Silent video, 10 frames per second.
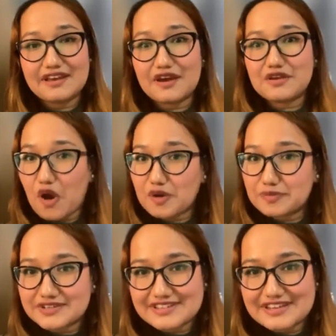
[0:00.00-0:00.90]
a young
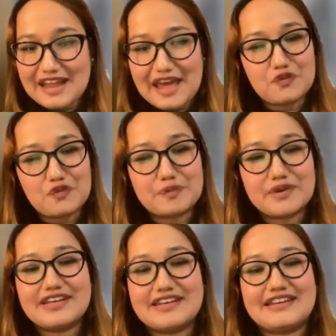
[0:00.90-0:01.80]
person and a woman,
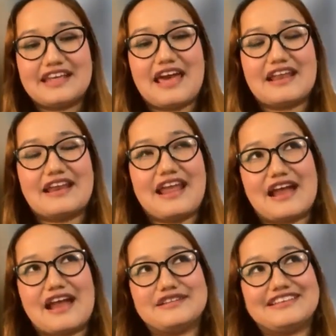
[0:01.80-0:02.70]
it can
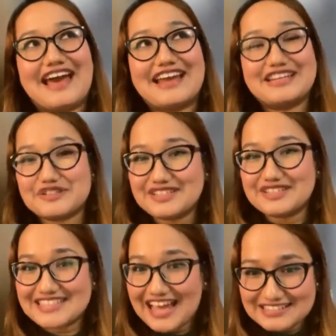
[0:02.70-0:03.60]
add the additional
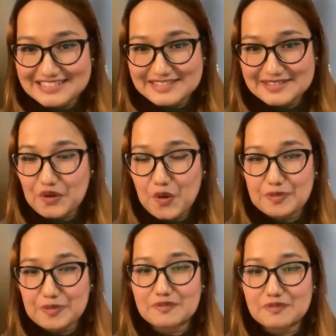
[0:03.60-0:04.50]
challenges in coping
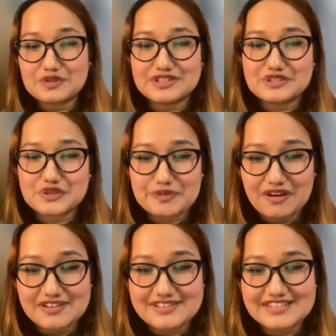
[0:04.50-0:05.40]
up with the
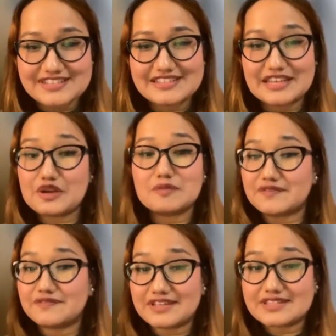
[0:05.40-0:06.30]
tuberculosis in terms of
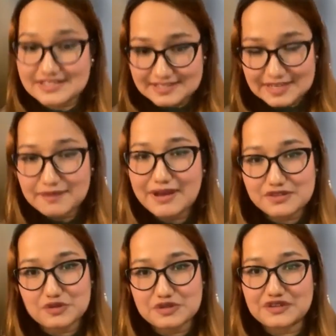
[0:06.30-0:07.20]
the stigma
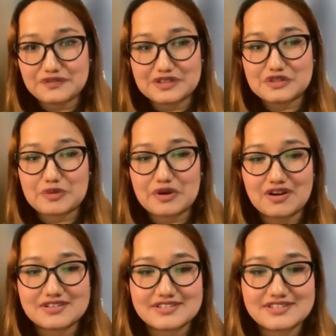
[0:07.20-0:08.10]
associated with the
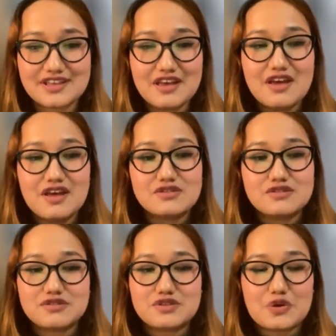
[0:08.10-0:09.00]
tuberculosis.
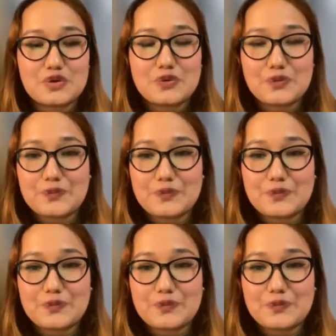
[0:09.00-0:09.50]
So